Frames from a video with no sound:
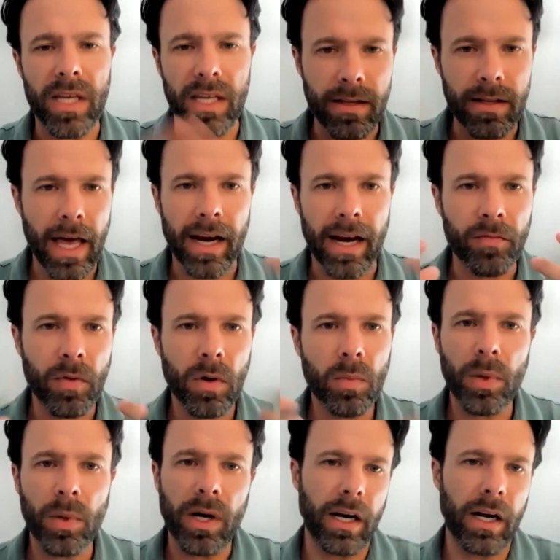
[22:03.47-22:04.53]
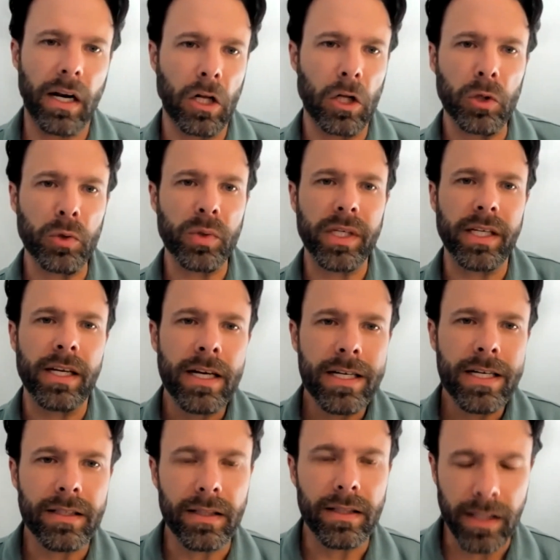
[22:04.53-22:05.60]
in that effort, but it included
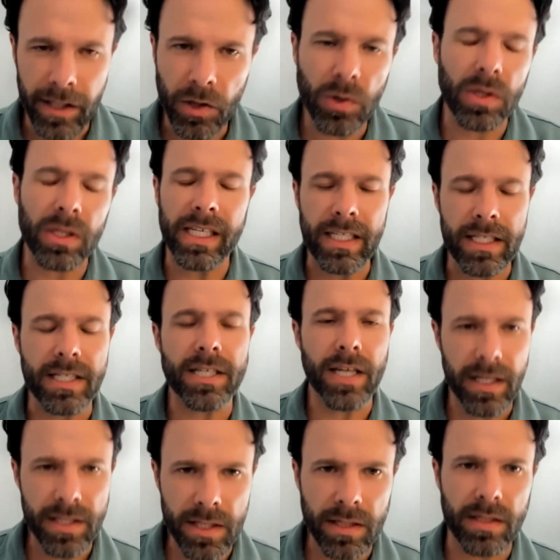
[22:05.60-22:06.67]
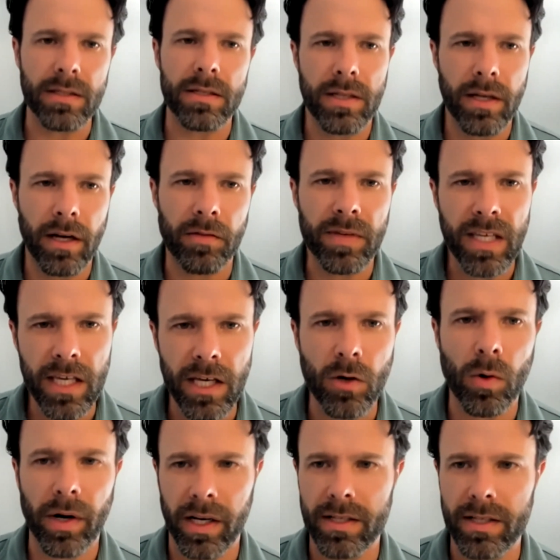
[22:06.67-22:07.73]
literally dozens of key
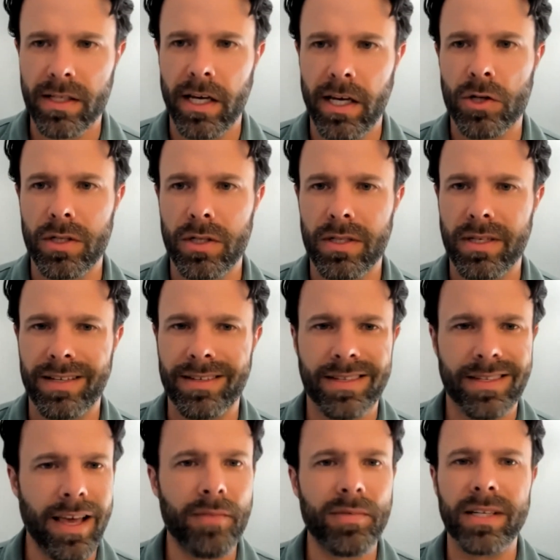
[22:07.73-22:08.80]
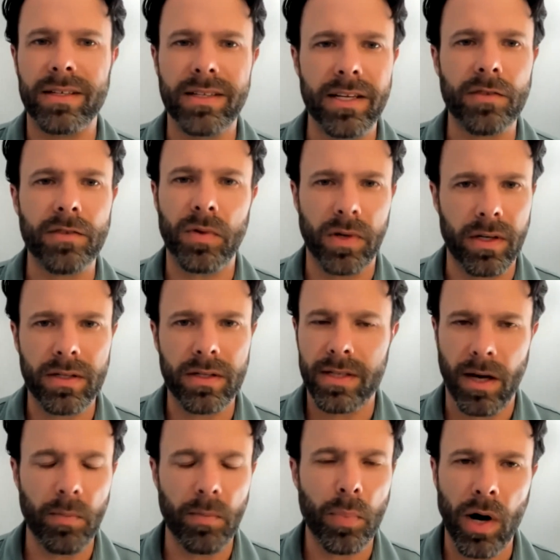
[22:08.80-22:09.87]
organizations and 7 different
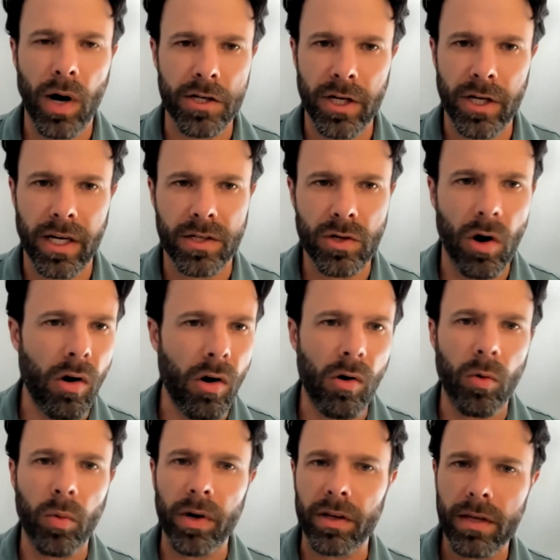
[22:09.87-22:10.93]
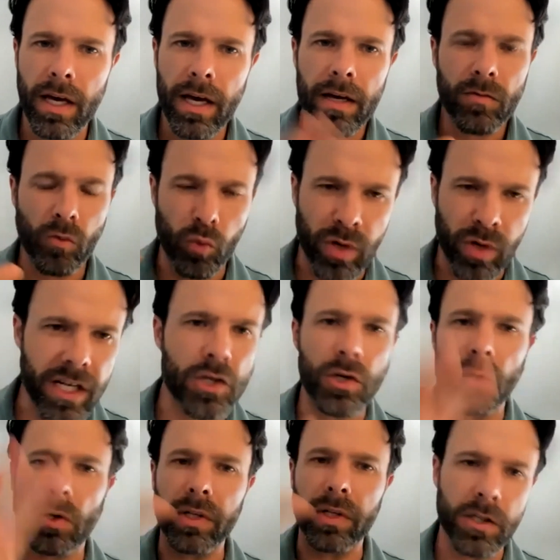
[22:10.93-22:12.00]
sub-projects, all with
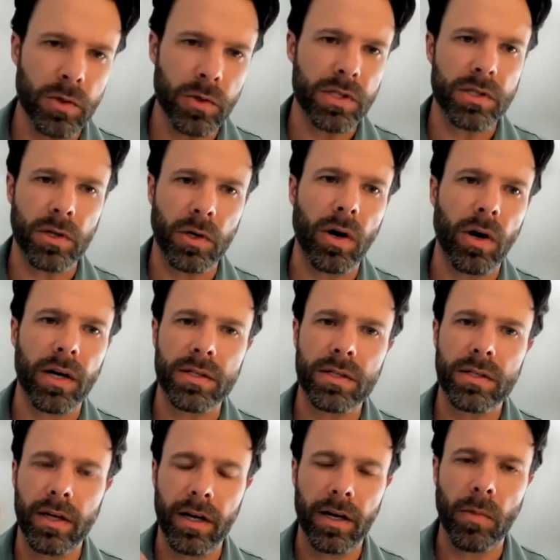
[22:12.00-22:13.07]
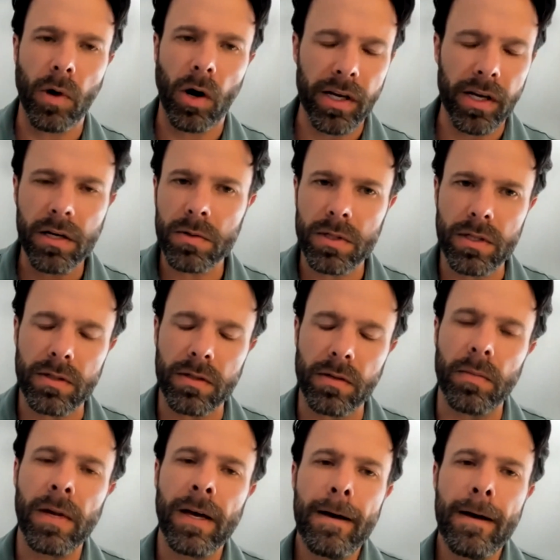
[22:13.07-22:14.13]
regional interest across our
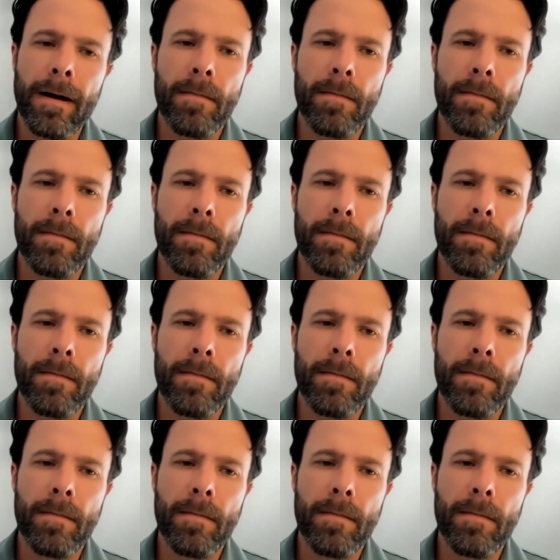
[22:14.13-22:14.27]
ecosystem.